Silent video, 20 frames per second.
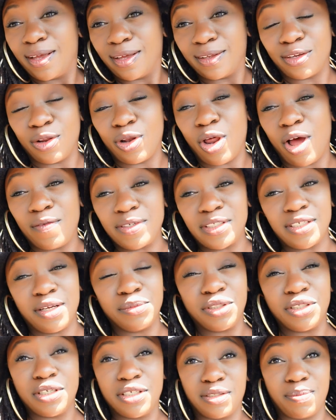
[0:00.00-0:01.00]
The law of
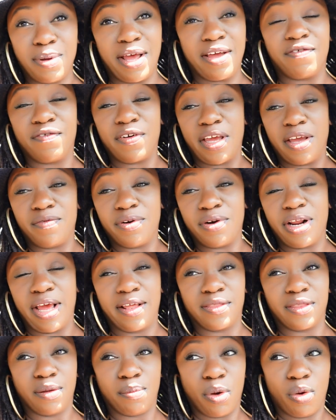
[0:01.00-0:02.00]
assumption is my favorite
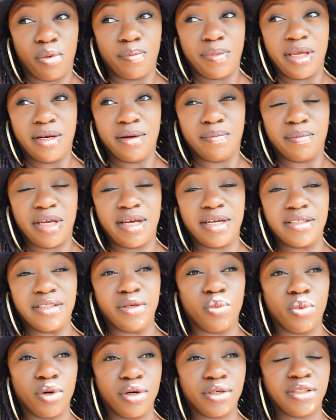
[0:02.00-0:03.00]
at the moment because
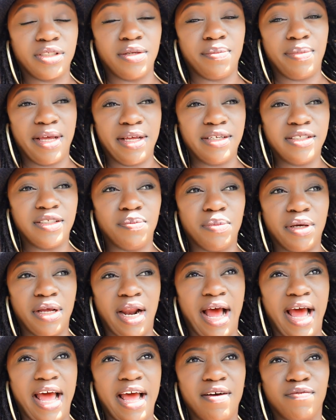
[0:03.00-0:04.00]
it works the best,
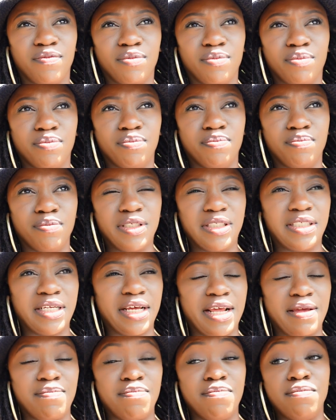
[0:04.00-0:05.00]
but I have
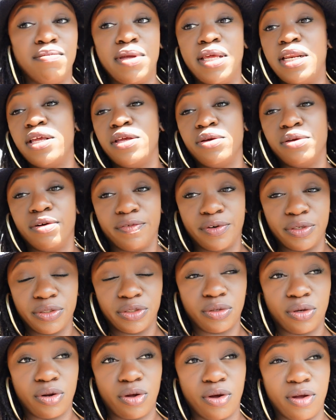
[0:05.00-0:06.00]
studied many
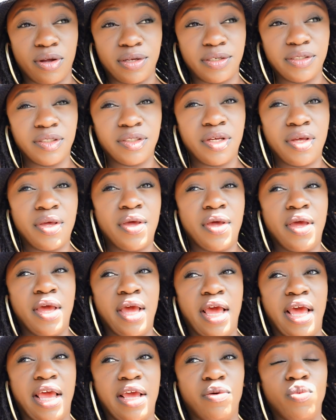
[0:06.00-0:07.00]
universal laws,
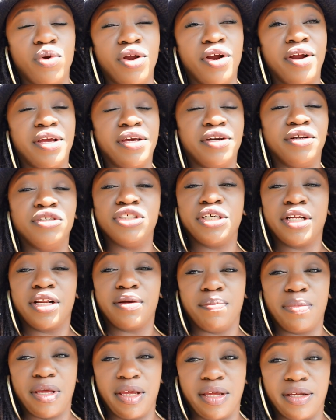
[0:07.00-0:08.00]
and we are
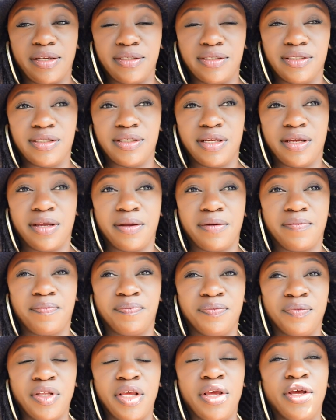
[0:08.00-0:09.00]
energetic beings.
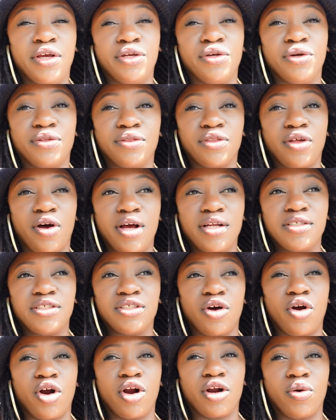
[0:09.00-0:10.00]
Your
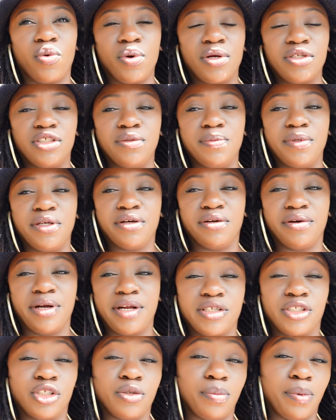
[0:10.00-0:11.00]
thoughts are going to be your
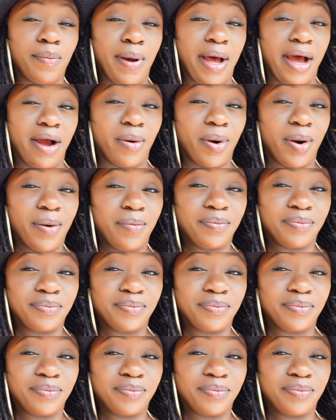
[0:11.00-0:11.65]
greatest power.